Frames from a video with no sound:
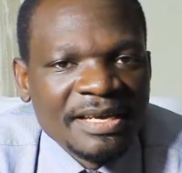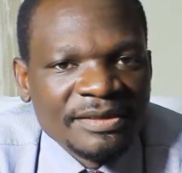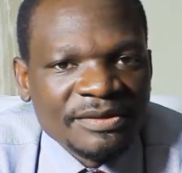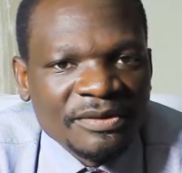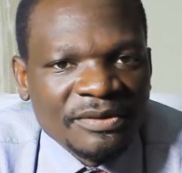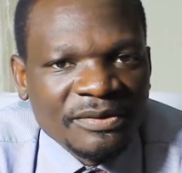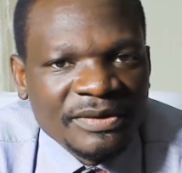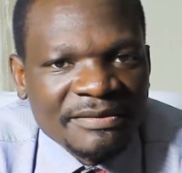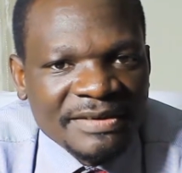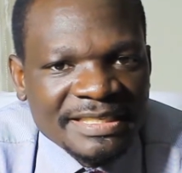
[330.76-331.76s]
so
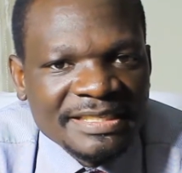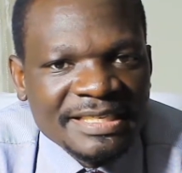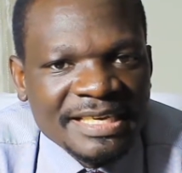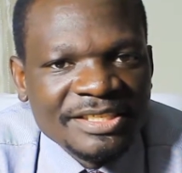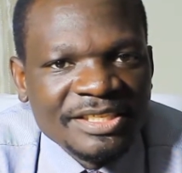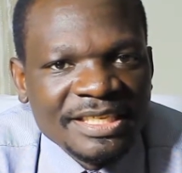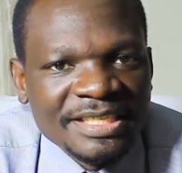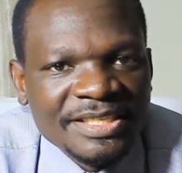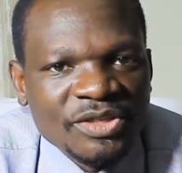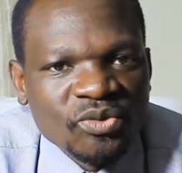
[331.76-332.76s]
the first stage
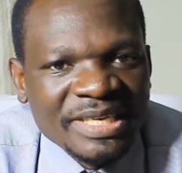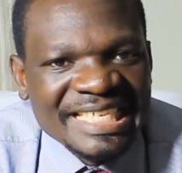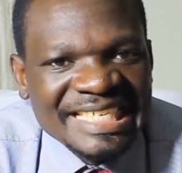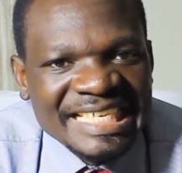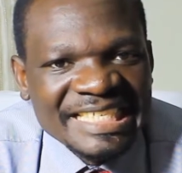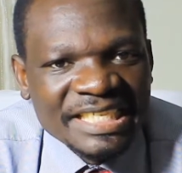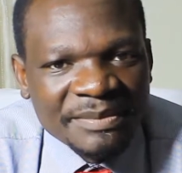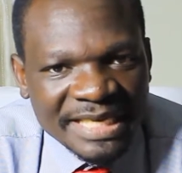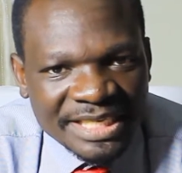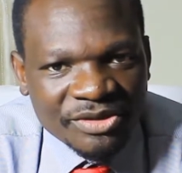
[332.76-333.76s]
is to initiate
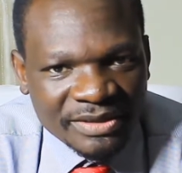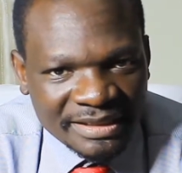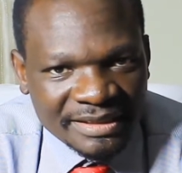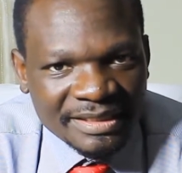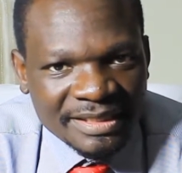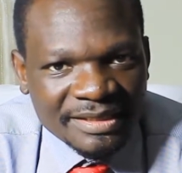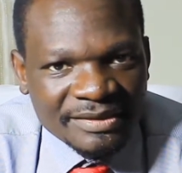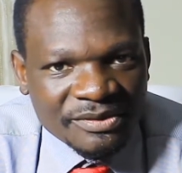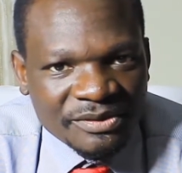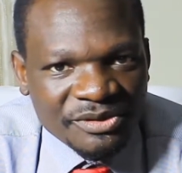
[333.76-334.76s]
germination.
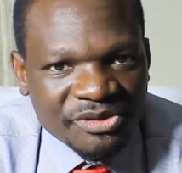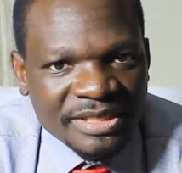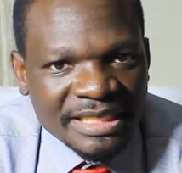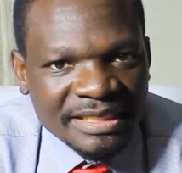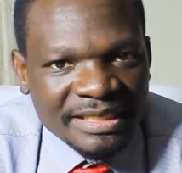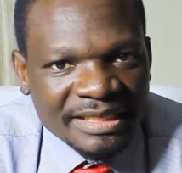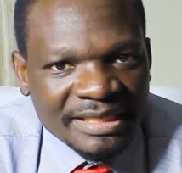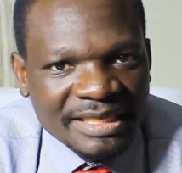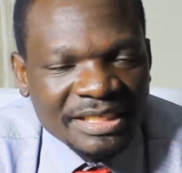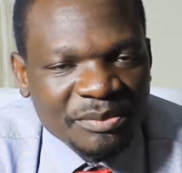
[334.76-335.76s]
So during
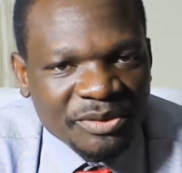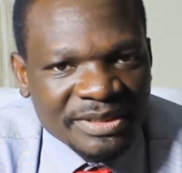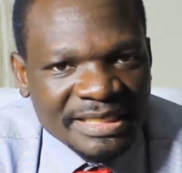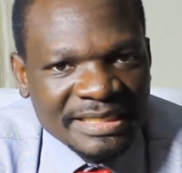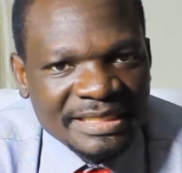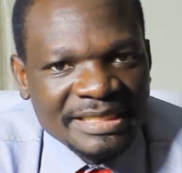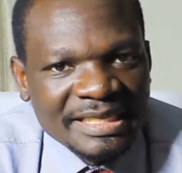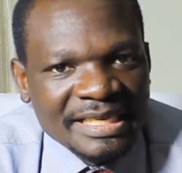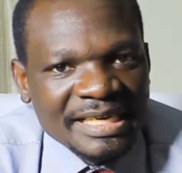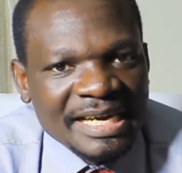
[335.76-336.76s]
that process,
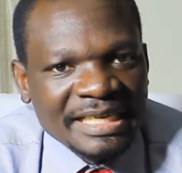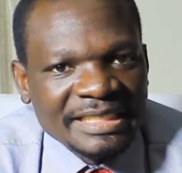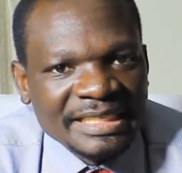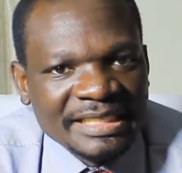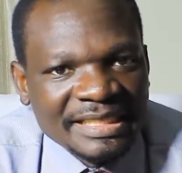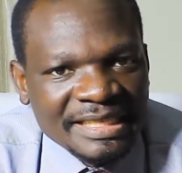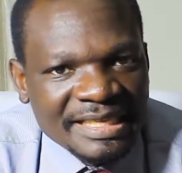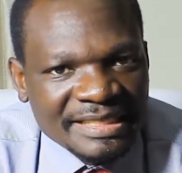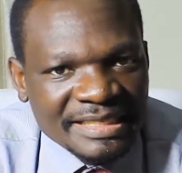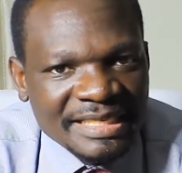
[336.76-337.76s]
actually the
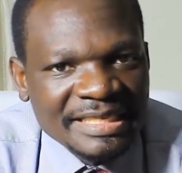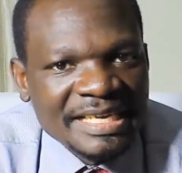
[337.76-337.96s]
seed